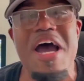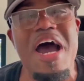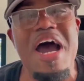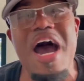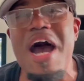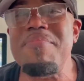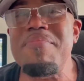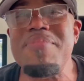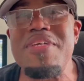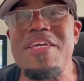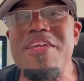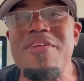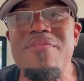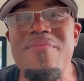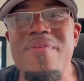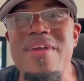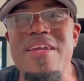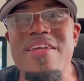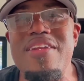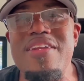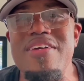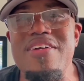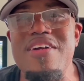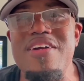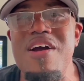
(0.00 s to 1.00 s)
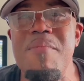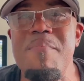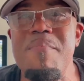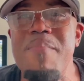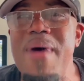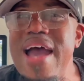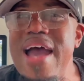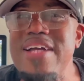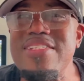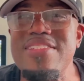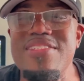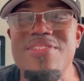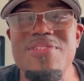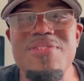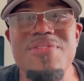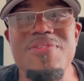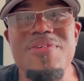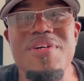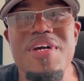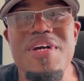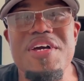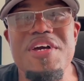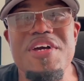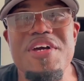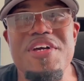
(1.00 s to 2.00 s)
I'm getting ready to come back
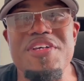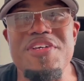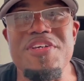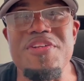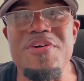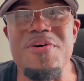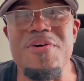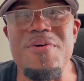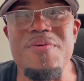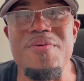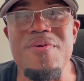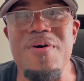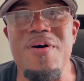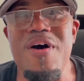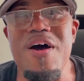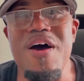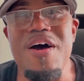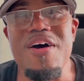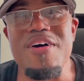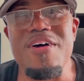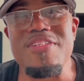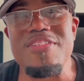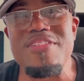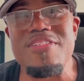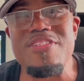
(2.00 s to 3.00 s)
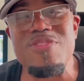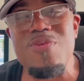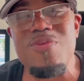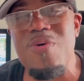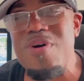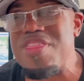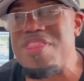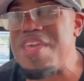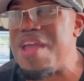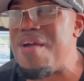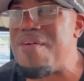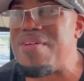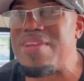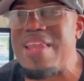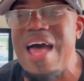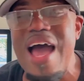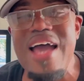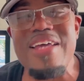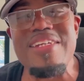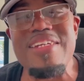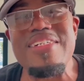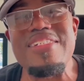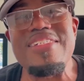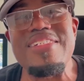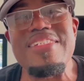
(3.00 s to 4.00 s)
to North
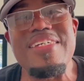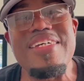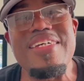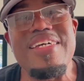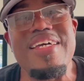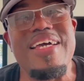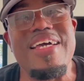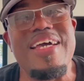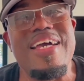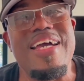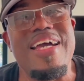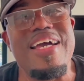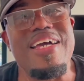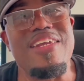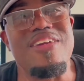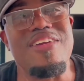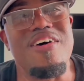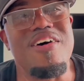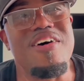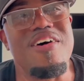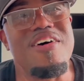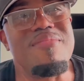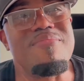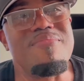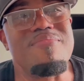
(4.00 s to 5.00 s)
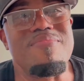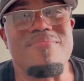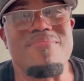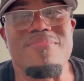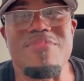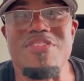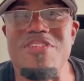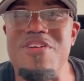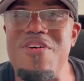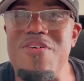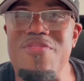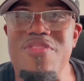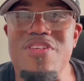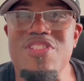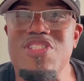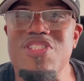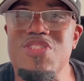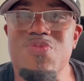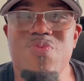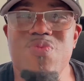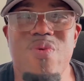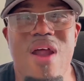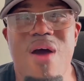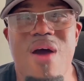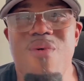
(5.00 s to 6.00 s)
Carolina, and this
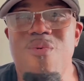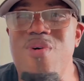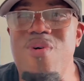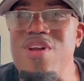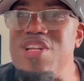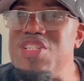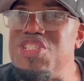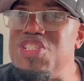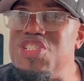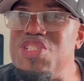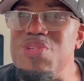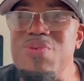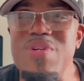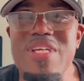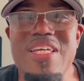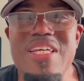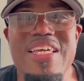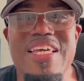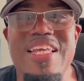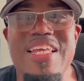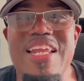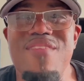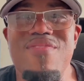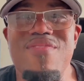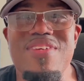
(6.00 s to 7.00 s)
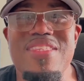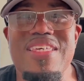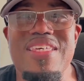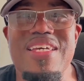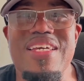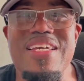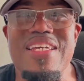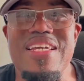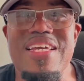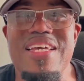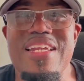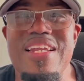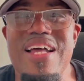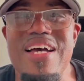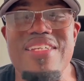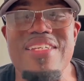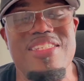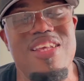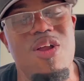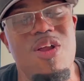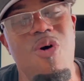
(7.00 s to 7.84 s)
is where I want to shoot it and everything. And I said,